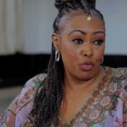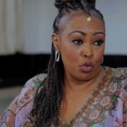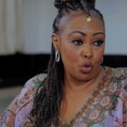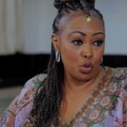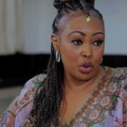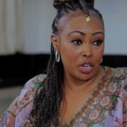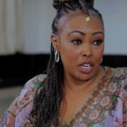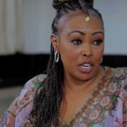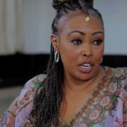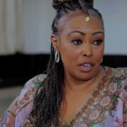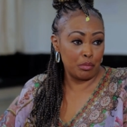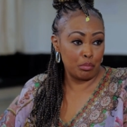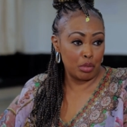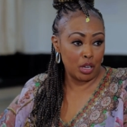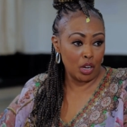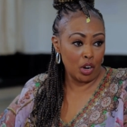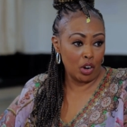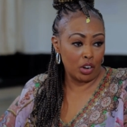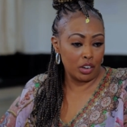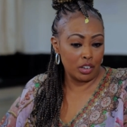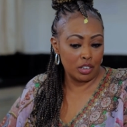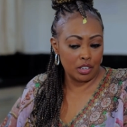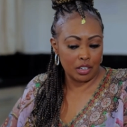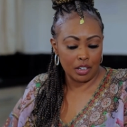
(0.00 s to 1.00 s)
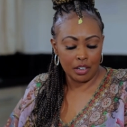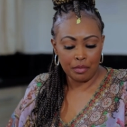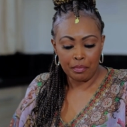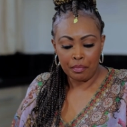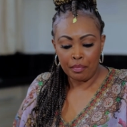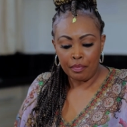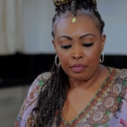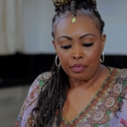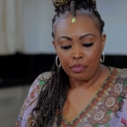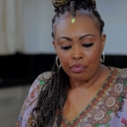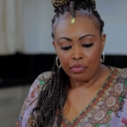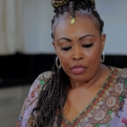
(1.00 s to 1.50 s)
40 and beyond.
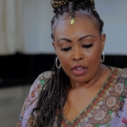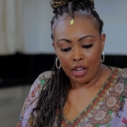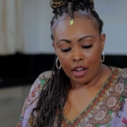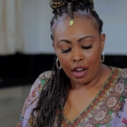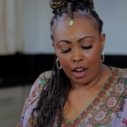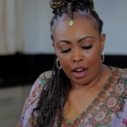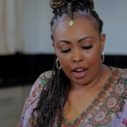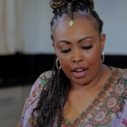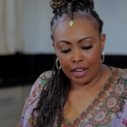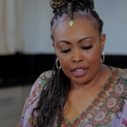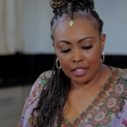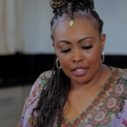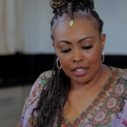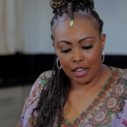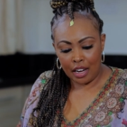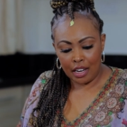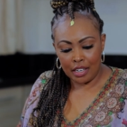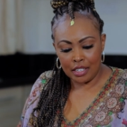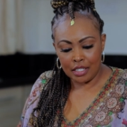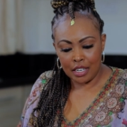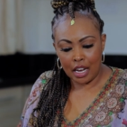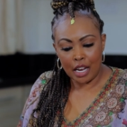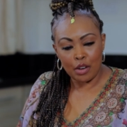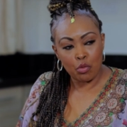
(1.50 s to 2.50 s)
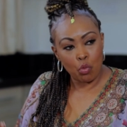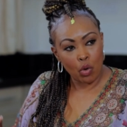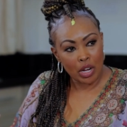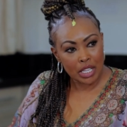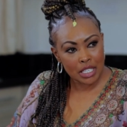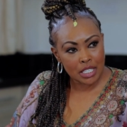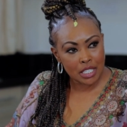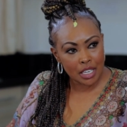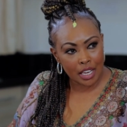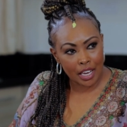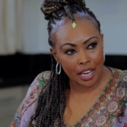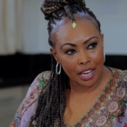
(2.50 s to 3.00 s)
And
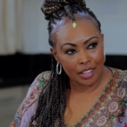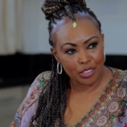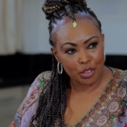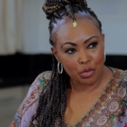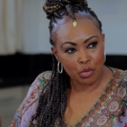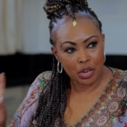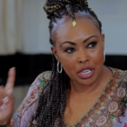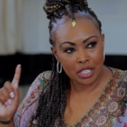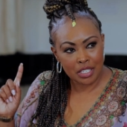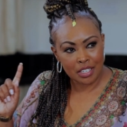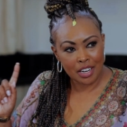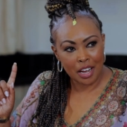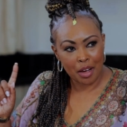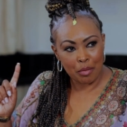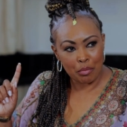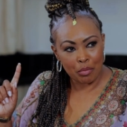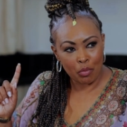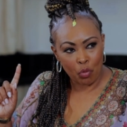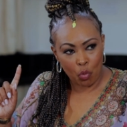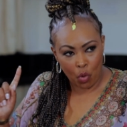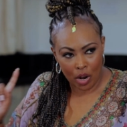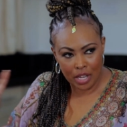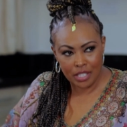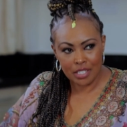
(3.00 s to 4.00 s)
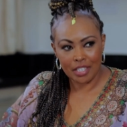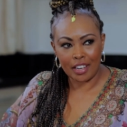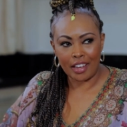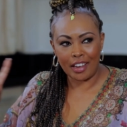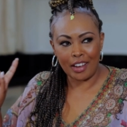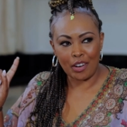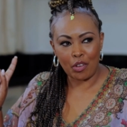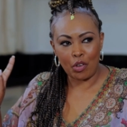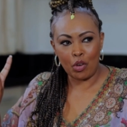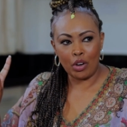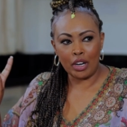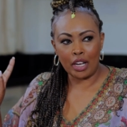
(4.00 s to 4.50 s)
once again, the reason I'm once
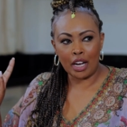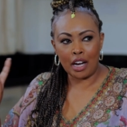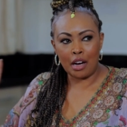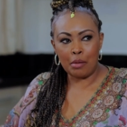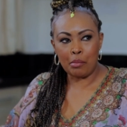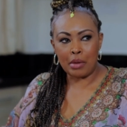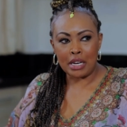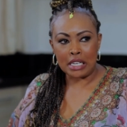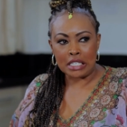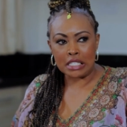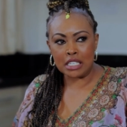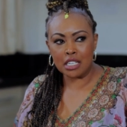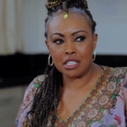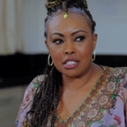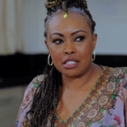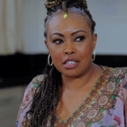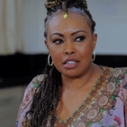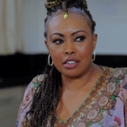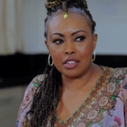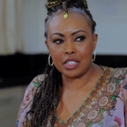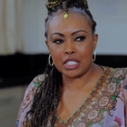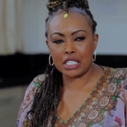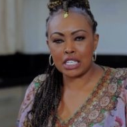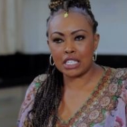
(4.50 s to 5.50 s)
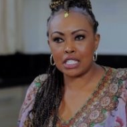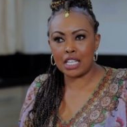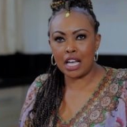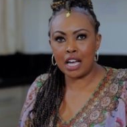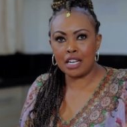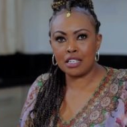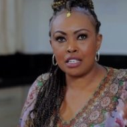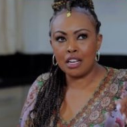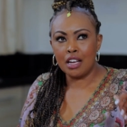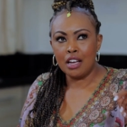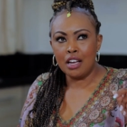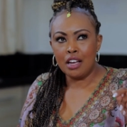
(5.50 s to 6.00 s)
again calling out my sisters is
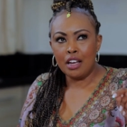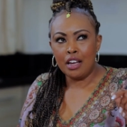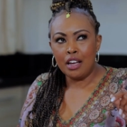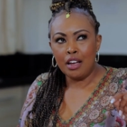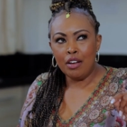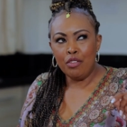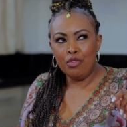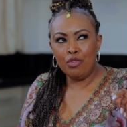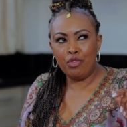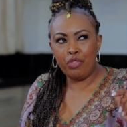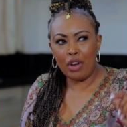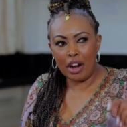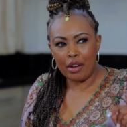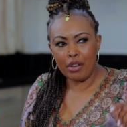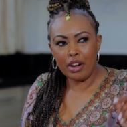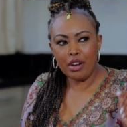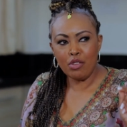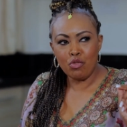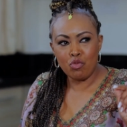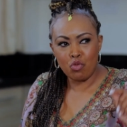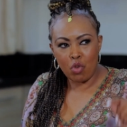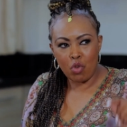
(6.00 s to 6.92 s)
that very